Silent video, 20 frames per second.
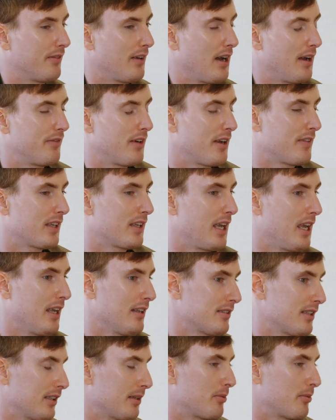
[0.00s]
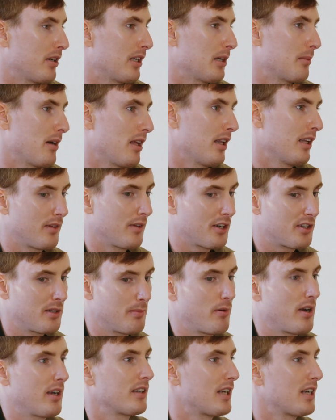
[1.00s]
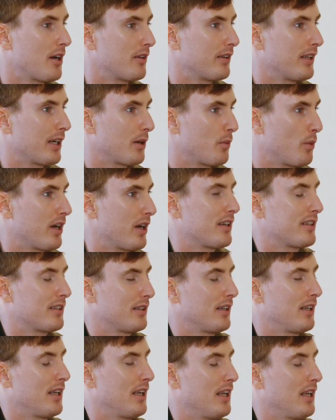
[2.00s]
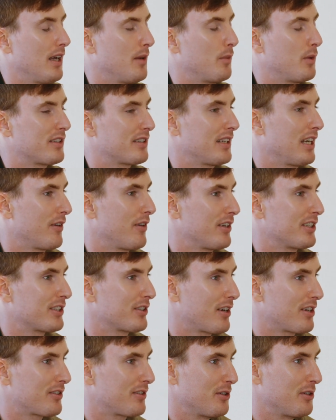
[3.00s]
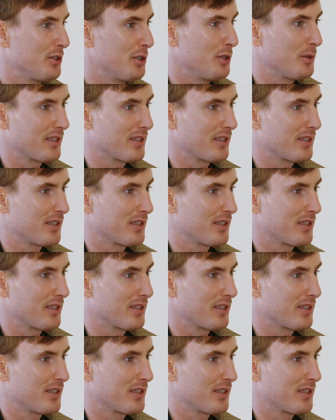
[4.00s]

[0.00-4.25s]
I find the case like pretty compelling. I actually break down like what does an AI researcher actually do?